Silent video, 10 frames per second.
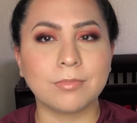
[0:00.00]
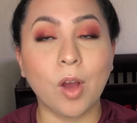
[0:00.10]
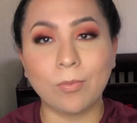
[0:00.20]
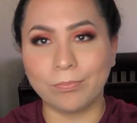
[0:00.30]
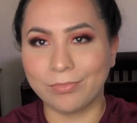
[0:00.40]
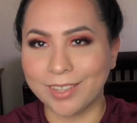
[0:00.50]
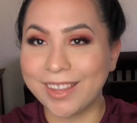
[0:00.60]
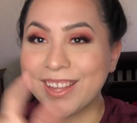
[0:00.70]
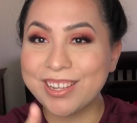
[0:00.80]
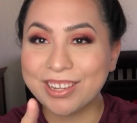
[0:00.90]
Oh,
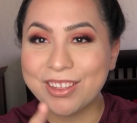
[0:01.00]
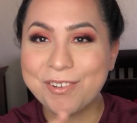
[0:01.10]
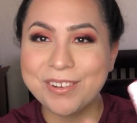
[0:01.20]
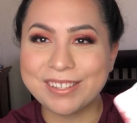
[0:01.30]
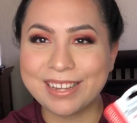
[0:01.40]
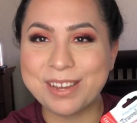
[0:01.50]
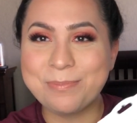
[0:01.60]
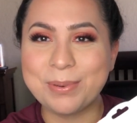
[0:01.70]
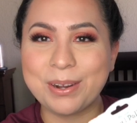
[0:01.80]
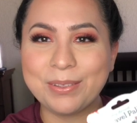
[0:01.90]
these are the ones that
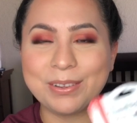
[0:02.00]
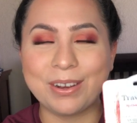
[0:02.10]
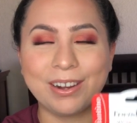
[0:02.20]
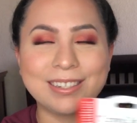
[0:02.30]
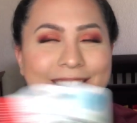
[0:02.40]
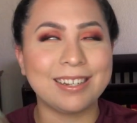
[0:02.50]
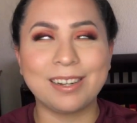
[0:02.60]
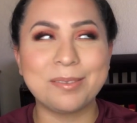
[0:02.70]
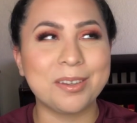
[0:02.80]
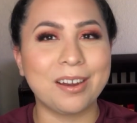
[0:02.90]
you put on the car seat.
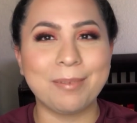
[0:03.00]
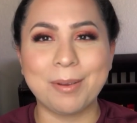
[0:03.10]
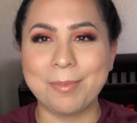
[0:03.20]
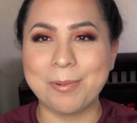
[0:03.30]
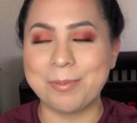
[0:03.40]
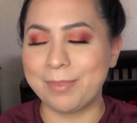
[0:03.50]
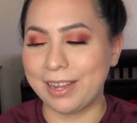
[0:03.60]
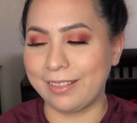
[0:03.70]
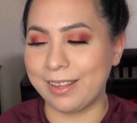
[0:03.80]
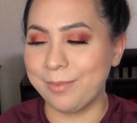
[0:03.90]
I'm sorry, my mind went
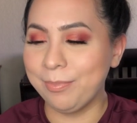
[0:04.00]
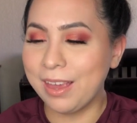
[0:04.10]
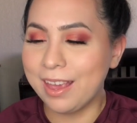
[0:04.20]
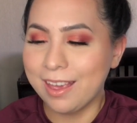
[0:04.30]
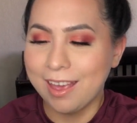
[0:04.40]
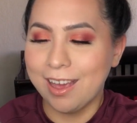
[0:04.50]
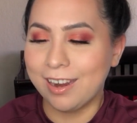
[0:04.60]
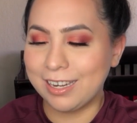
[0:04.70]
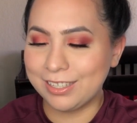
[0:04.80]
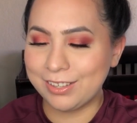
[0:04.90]
blank there.
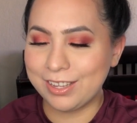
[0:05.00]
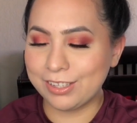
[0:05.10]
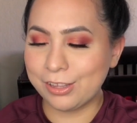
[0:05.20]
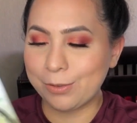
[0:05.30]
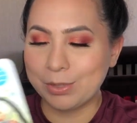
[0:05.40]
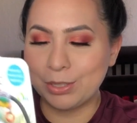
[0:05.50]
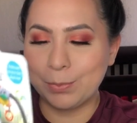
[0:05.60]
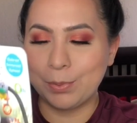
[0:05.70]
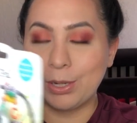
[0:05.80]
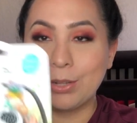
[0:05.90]
Alright, so these are the ones
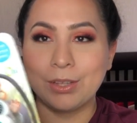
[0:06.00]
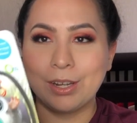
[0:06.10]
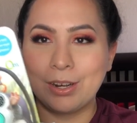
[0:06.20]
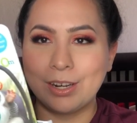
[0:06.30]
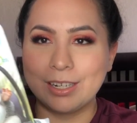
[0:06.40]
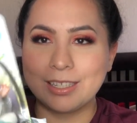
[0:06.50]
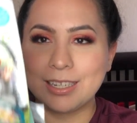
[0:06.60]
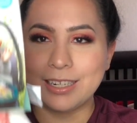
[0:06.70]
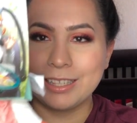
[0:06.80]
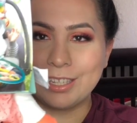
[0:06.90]
you put on the car
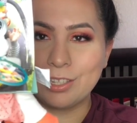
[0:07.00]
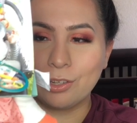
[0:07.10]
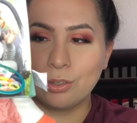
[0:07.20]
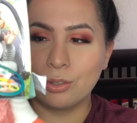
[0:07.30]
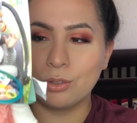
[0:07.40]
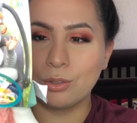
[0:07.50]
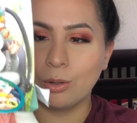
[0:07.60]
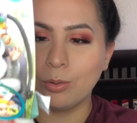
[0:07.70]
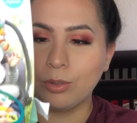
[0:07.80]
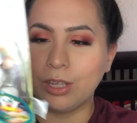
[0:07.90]
seat and these are
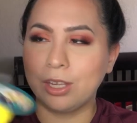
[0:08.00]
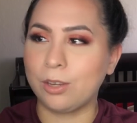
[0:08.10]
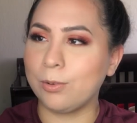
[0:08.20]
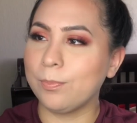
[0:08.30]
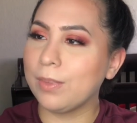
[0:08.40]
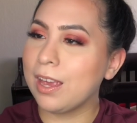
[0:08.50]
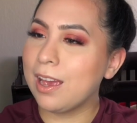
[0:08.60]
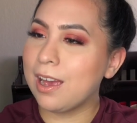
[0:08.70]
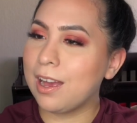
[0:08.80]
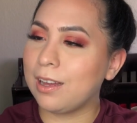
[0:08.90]
so cute.
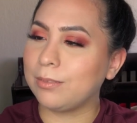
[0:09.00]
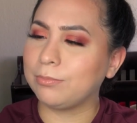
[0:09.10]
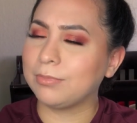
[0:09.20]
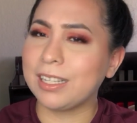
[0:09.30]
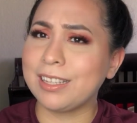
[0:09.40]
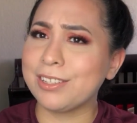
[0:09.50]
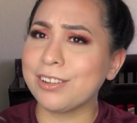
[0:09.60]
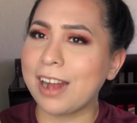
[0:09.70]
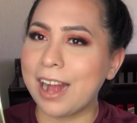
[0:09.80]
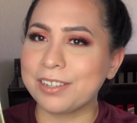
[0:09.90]
And these
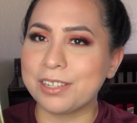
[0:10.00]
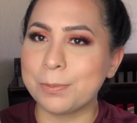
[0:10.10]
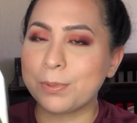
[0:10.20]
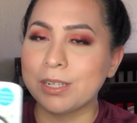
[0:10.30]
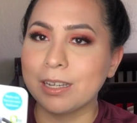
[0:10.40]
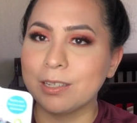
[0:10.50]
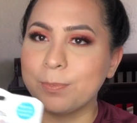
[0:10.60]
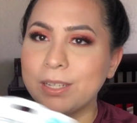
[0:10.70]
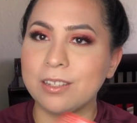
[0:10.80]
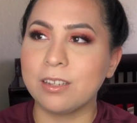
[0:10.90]
are actually pretty
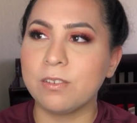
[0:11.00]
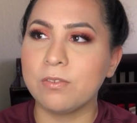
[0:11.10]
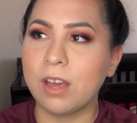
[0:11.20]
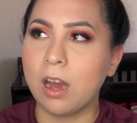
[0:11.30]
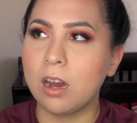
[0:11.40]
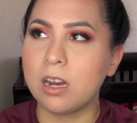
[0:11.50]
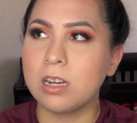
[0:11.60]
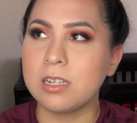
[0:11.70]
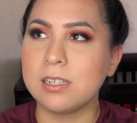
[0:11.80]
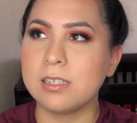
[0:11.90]
expensive
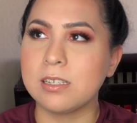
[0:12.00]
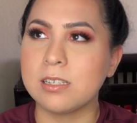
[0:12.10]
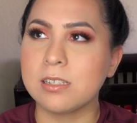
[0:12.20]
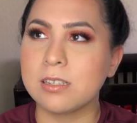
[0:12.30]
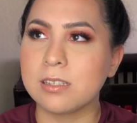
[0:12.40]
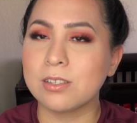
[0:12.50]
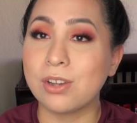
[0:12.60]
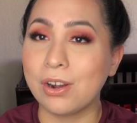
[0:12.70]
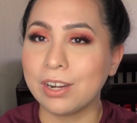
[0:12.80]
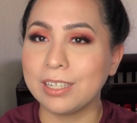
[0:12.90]
on
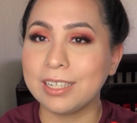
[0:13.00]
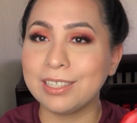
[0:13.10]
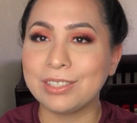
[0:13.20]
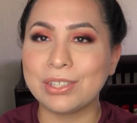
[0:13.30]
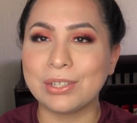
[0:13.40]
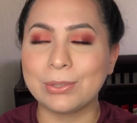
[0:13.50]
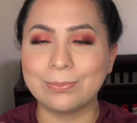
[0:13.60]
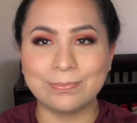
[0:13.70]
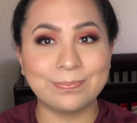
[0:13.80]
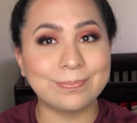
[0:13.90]
Target,
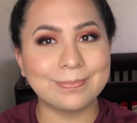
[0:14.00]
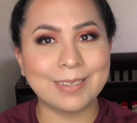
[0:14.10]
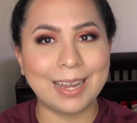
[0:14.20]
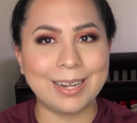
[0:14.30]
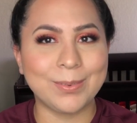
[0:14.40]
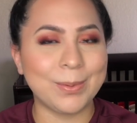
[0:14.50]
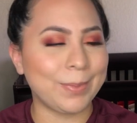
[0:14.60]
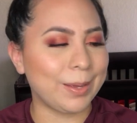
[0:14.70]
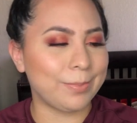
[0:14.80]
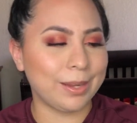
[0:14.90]
so I didn't want
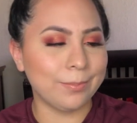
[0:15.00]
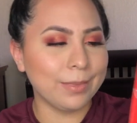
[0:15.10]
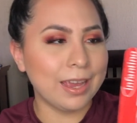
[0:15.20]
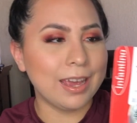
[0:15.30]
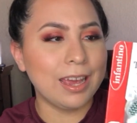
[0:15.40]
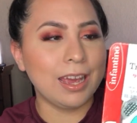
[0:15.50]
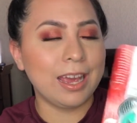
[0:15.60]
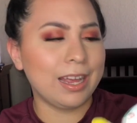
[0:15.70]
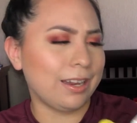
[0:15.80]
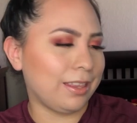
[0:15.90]
to buy them there.
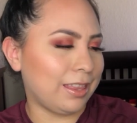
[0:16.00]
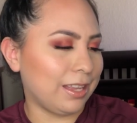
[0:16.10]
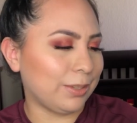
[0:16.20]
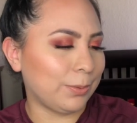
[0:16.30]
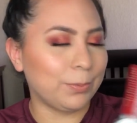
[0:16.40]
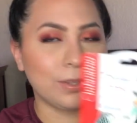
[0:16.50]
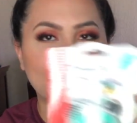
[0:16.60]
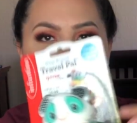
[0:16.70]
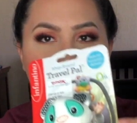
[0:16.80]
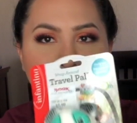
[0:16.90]
And this one
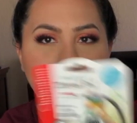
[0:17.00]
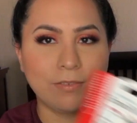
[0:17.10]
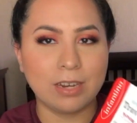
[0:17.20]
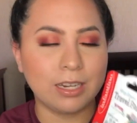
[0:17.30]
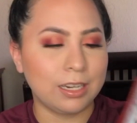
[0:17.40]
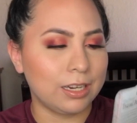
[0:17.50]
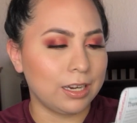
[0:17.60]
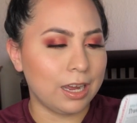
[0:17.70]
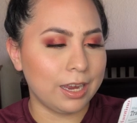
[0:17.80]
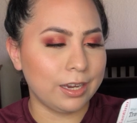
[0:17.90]
was a
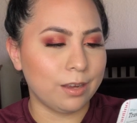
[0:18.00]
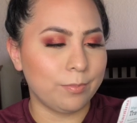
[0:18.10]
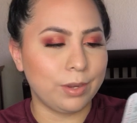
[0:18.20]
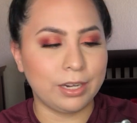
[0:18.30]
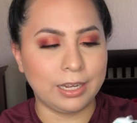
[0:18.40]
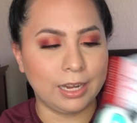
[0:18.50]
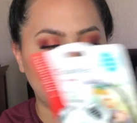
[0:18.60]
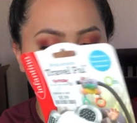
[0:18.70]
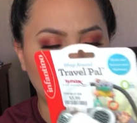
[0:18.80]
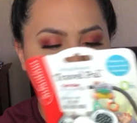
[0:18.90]
$5.99 compared to
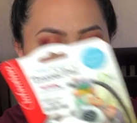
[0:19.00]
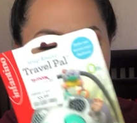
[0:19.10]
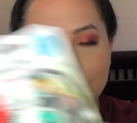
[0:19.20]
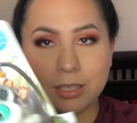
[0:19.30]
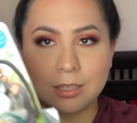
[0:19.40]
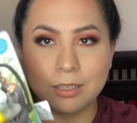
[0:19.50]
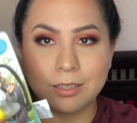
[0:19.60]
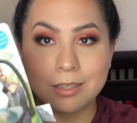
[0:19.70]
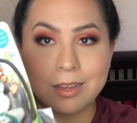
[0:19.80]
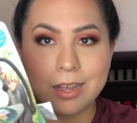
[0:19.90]
$8.
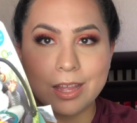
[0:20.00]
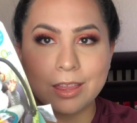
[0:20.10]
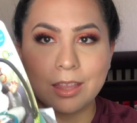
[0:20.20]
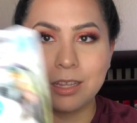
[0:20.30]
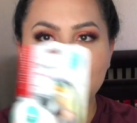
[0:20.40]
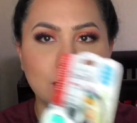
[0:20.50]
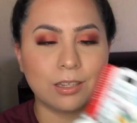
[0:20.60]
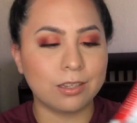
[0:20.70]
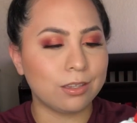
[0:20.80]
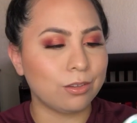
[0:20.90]
And this
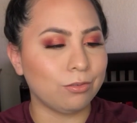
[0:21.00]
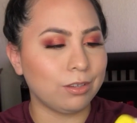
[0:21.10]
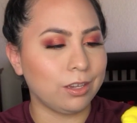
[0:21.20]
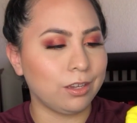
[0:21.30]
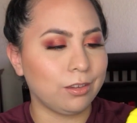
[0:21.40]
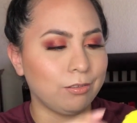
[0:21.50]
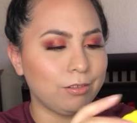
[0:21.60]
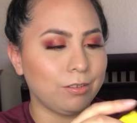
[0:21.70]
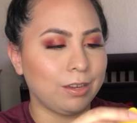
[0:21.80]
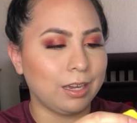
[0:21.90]
is so
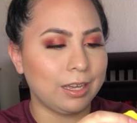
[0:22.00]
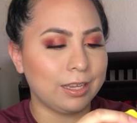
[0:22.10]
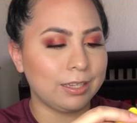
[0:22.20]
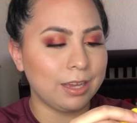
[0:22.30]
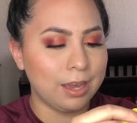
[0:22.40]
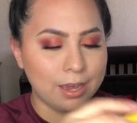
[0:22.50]
cute, you guys.